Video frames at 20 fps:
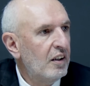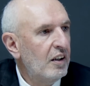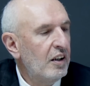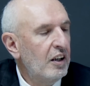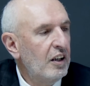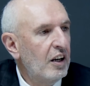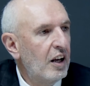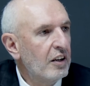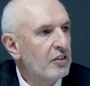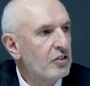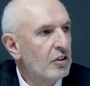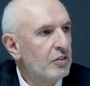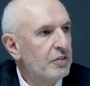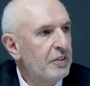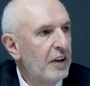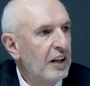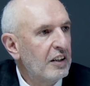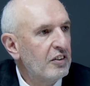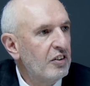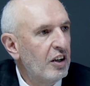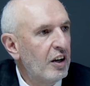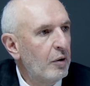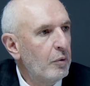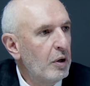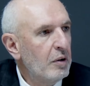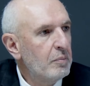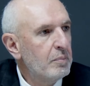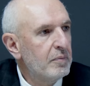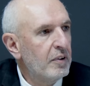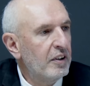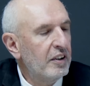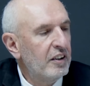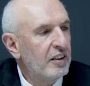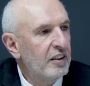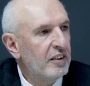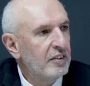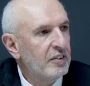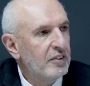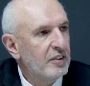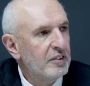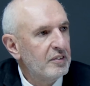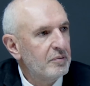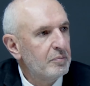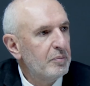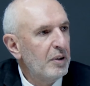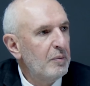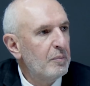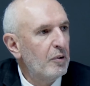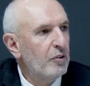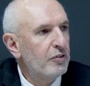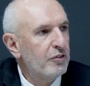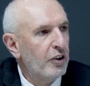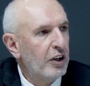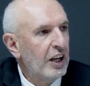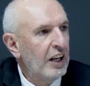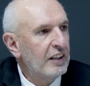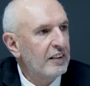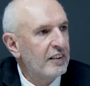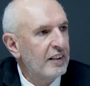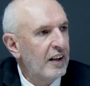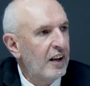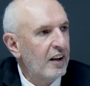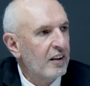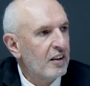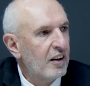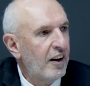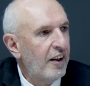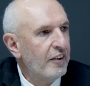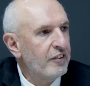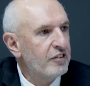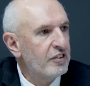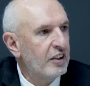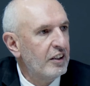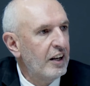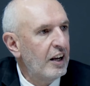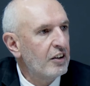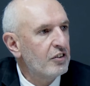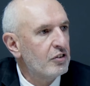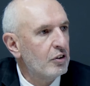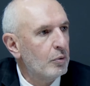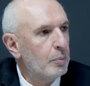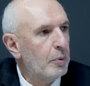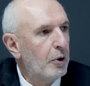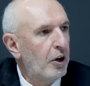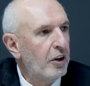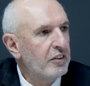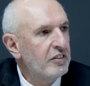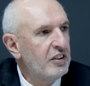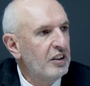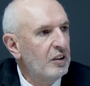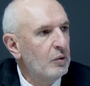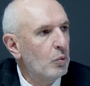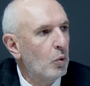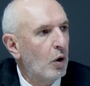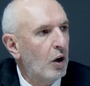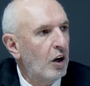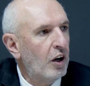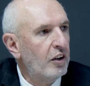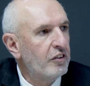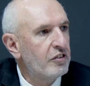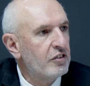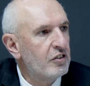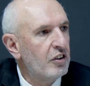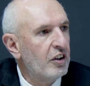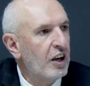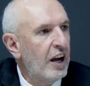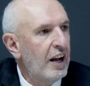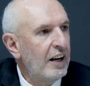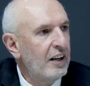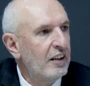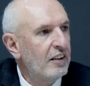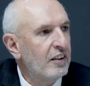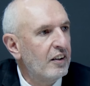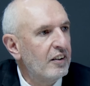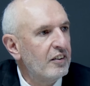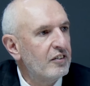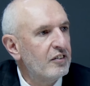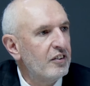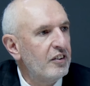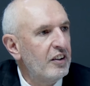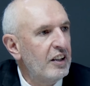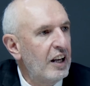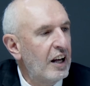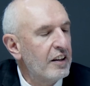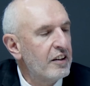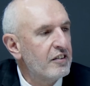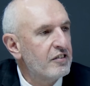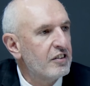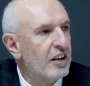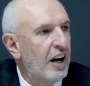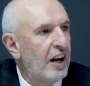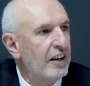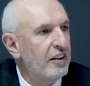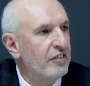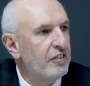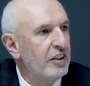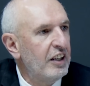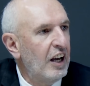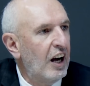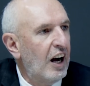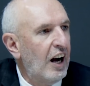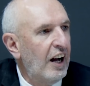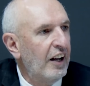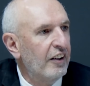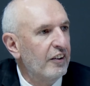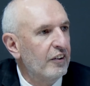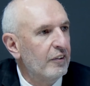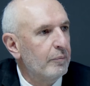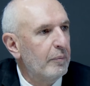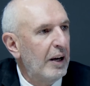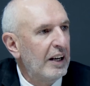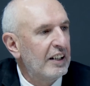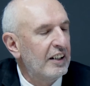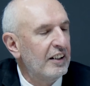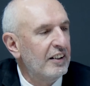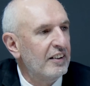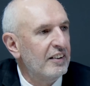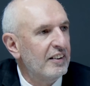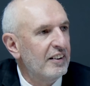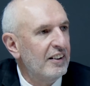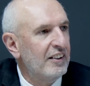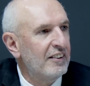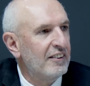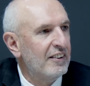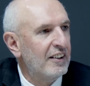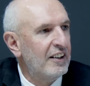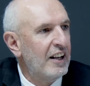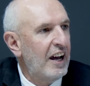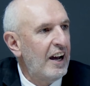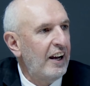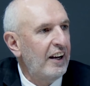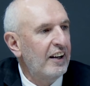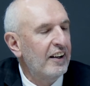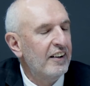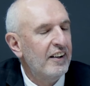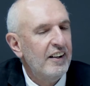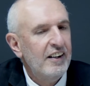In actual fact, when people forget how close the National Party was to going to the other side of the aisle back in the day,